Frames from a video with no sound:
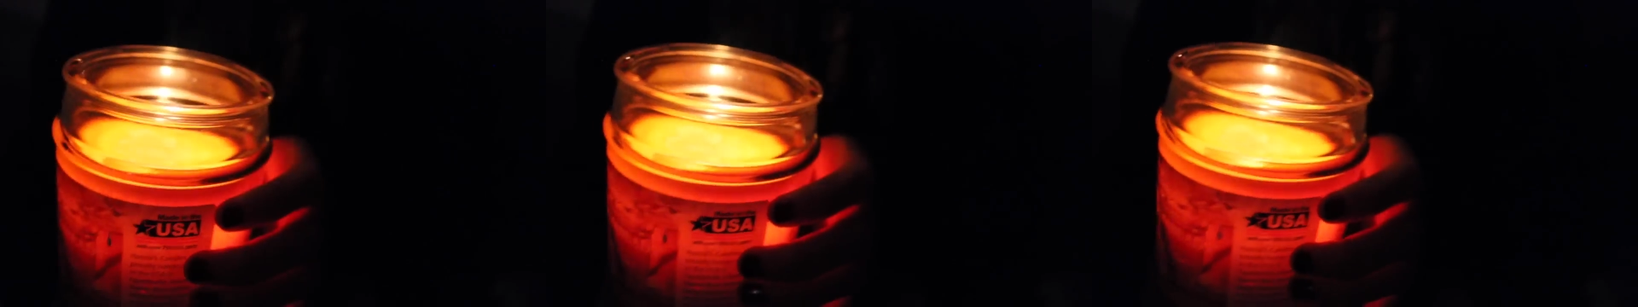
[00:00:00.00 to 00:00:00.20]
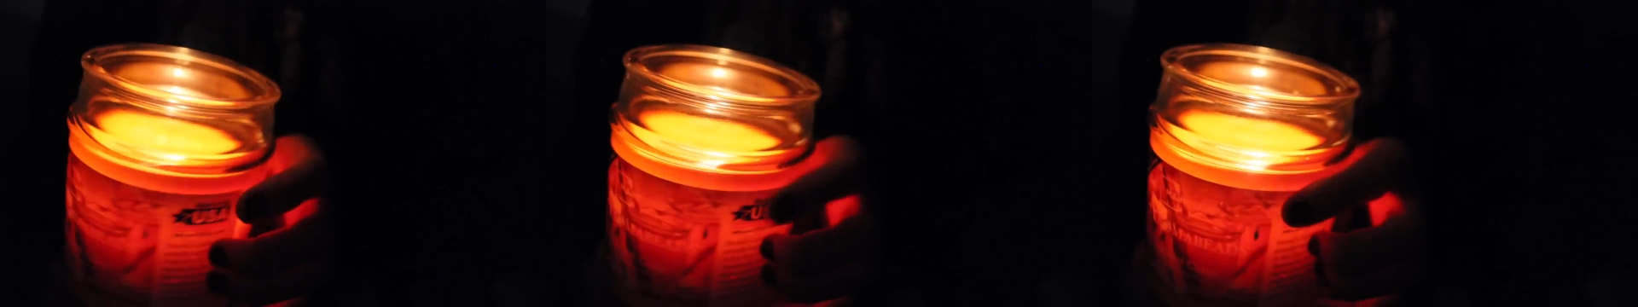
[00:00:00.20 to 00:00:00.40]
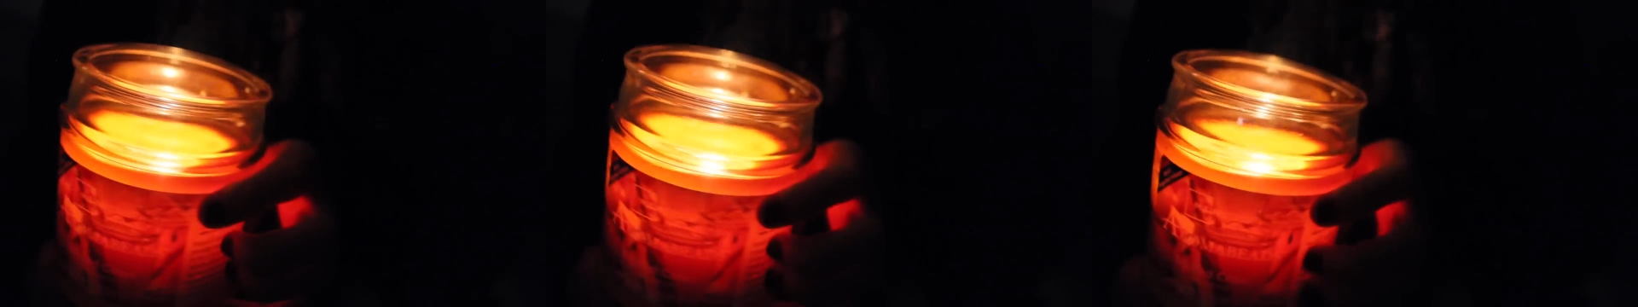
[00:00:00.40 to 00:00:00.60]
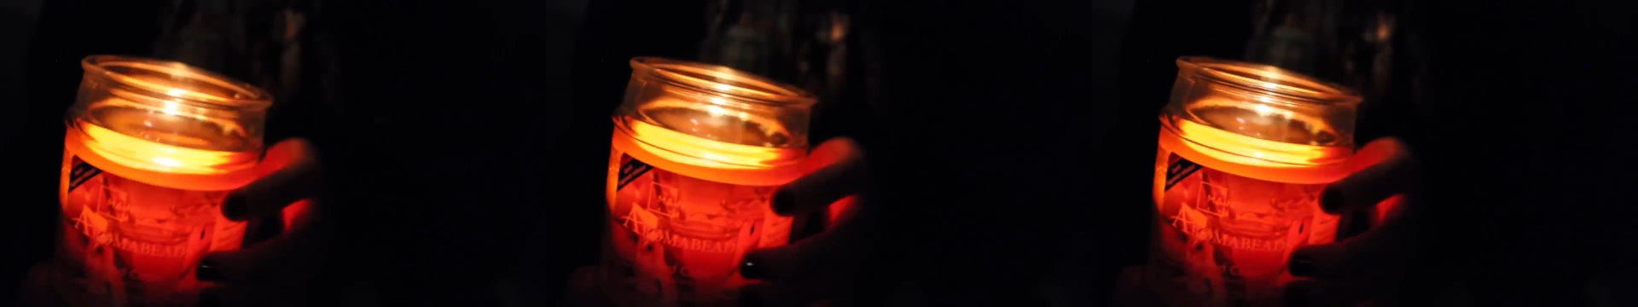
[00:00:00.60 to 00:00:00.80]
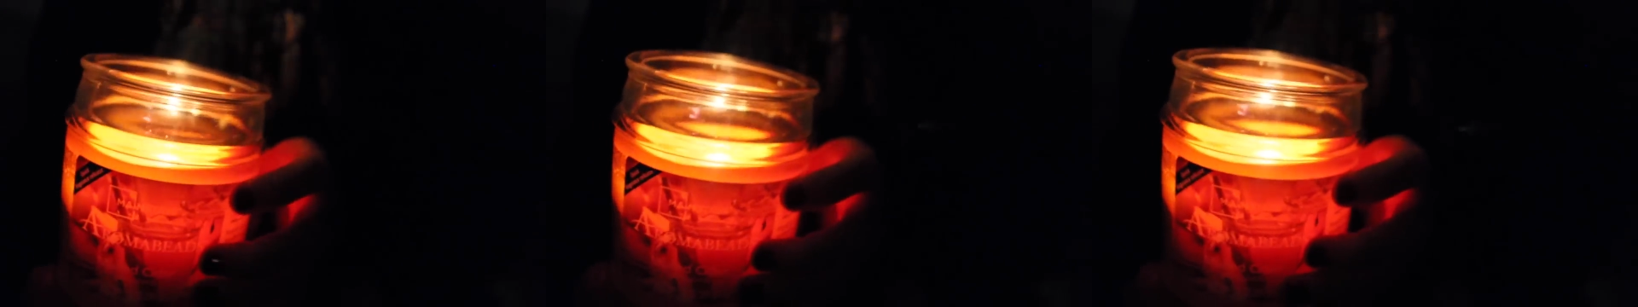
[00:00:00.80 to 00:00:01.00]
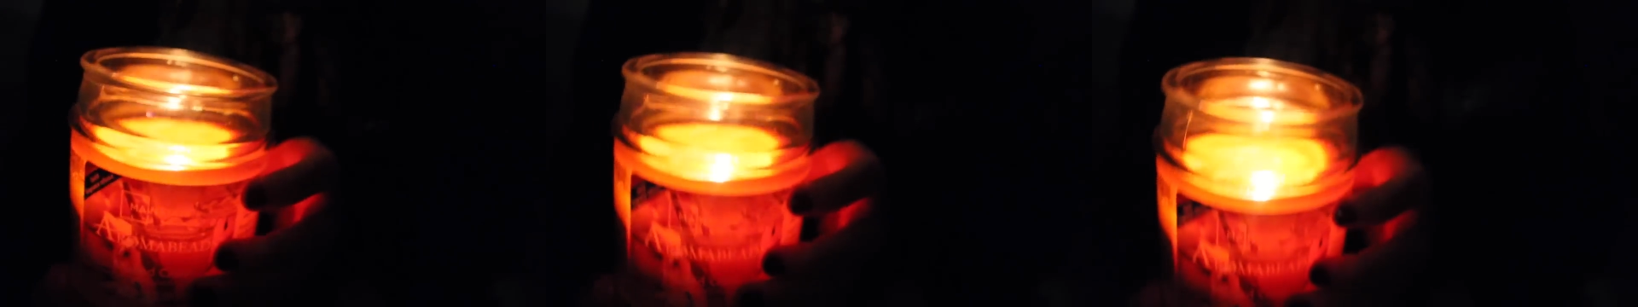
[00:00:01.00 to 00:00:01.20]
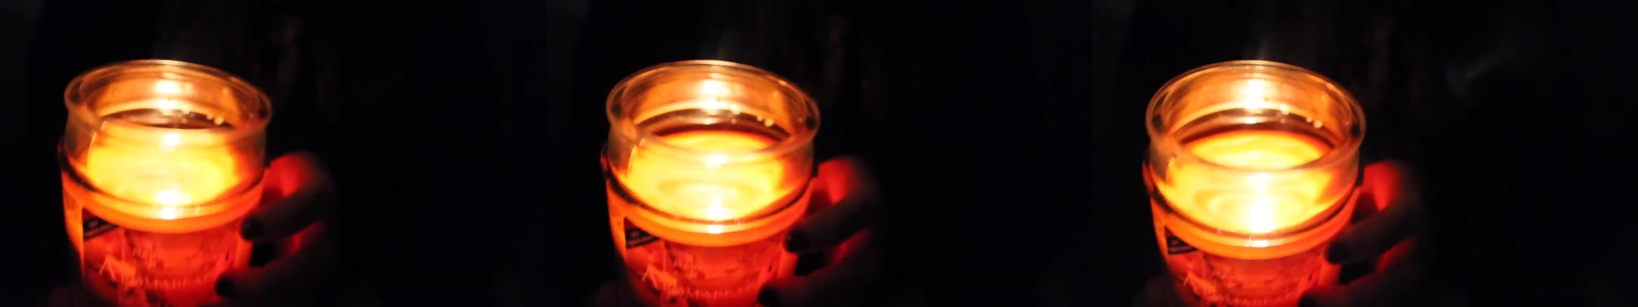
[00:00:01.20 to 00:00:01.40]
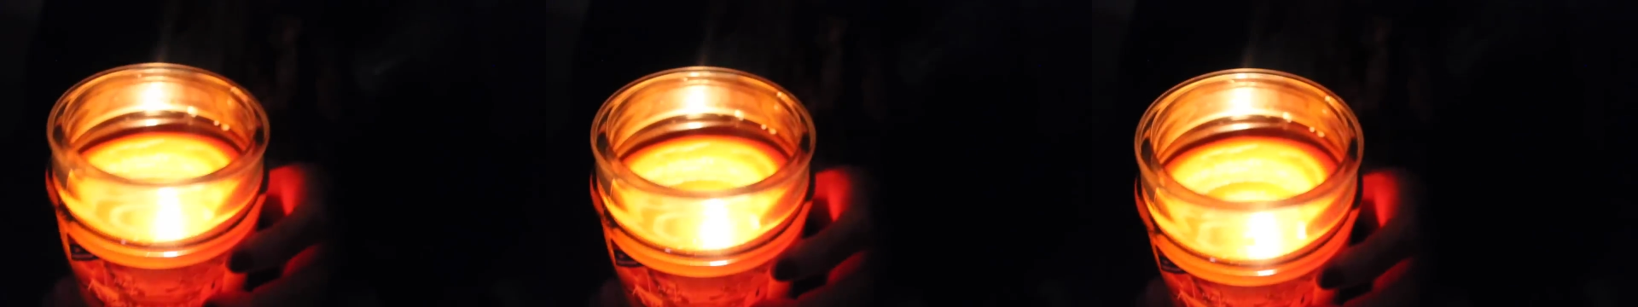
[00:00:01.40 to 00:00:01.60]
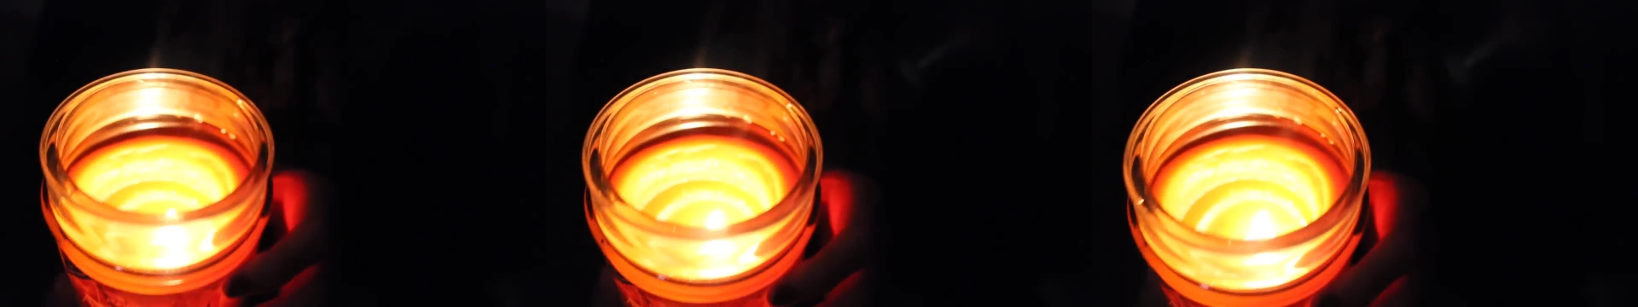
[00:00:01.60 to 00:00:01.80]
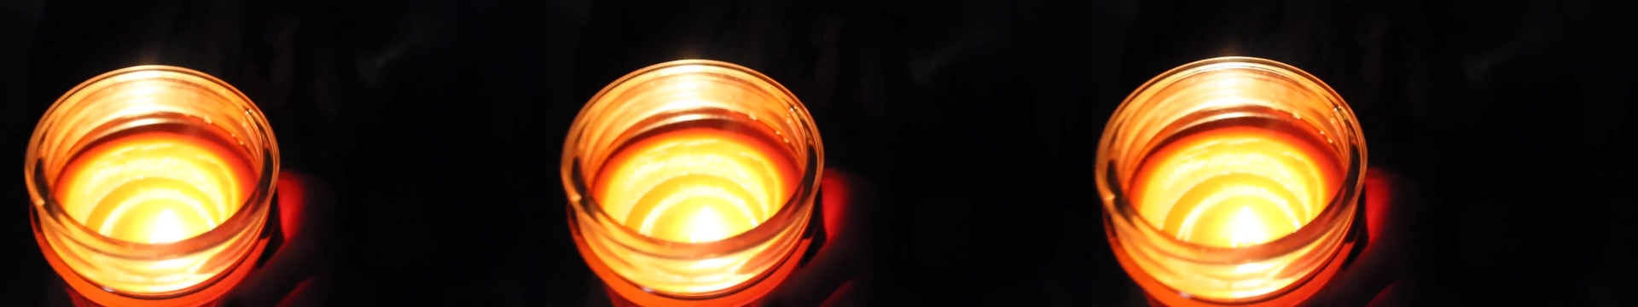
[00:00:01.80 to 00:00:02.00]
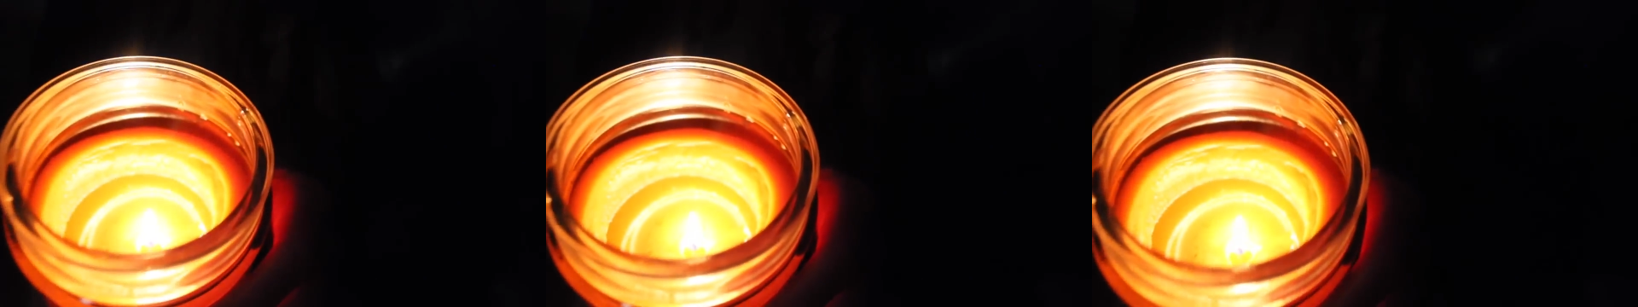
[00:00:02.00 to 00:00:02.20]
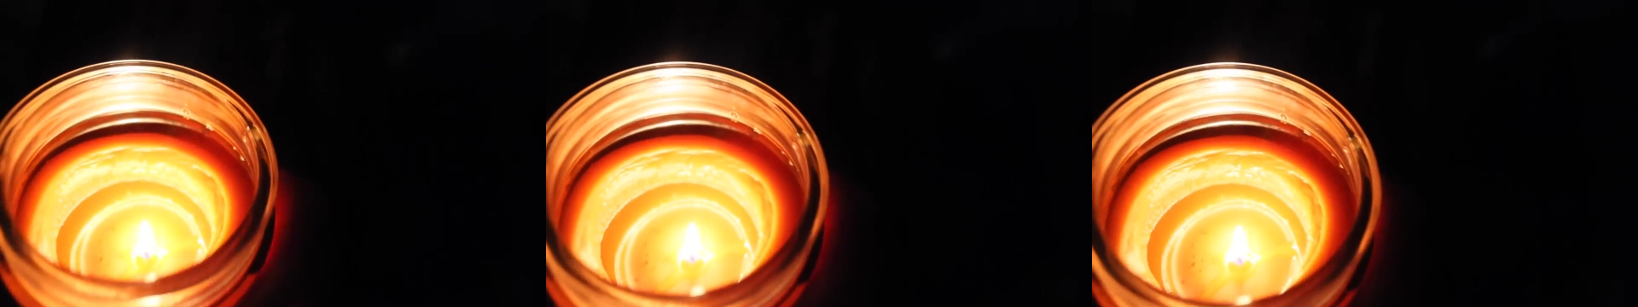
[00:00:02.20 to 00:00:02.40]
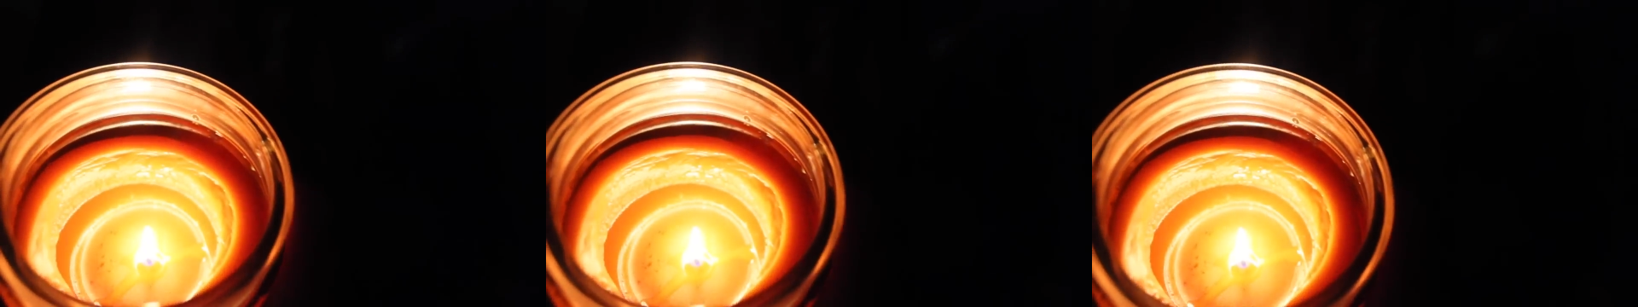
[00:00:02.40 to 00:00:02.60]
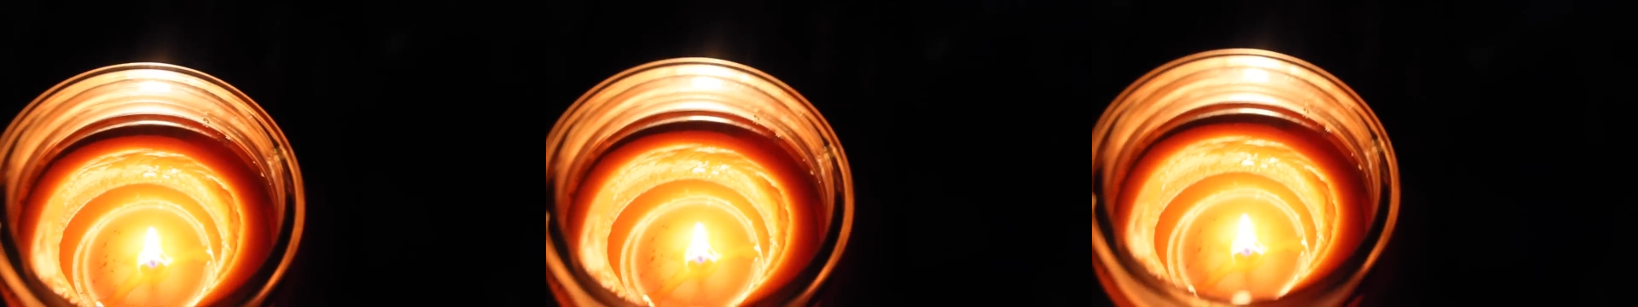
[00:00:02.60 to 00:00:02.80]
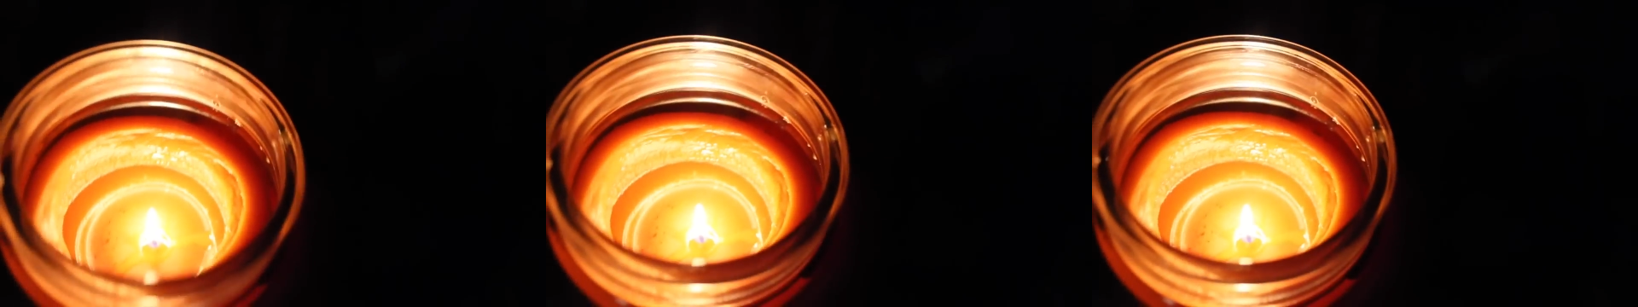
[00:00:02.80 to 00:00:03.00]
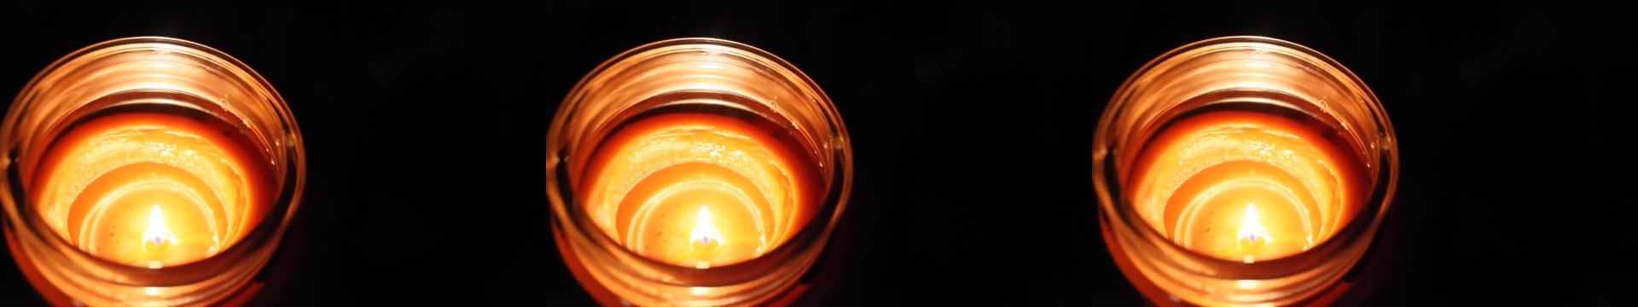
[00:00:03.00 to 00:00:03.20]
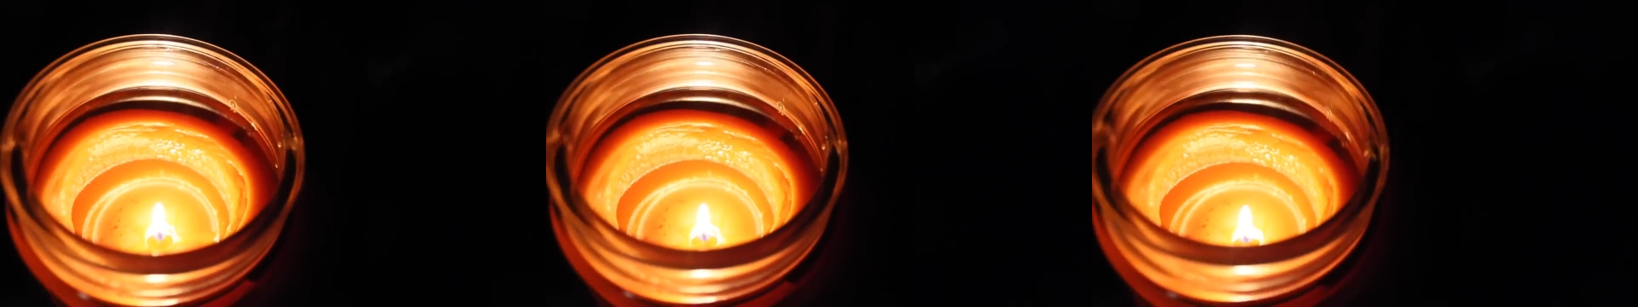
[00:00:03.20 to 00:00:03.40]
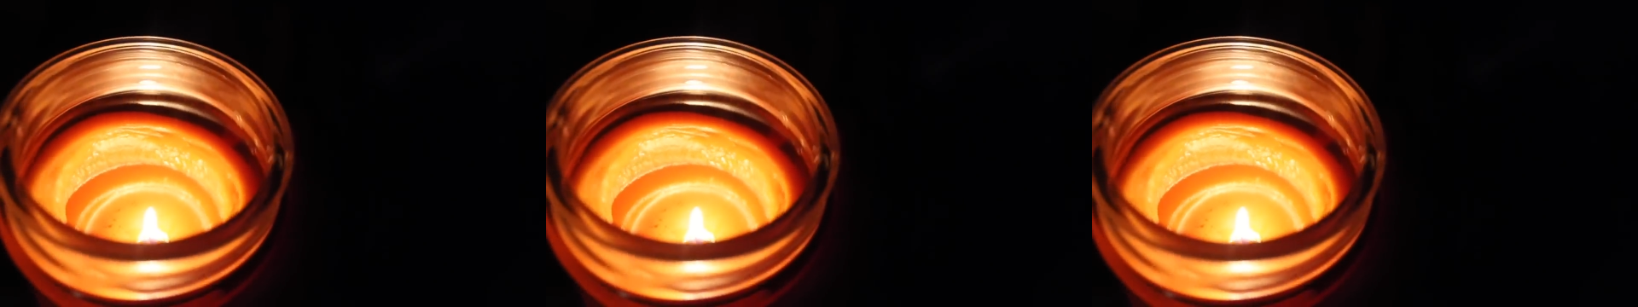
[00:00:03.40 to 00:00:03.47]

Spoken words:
Nobody's mouth can be seen.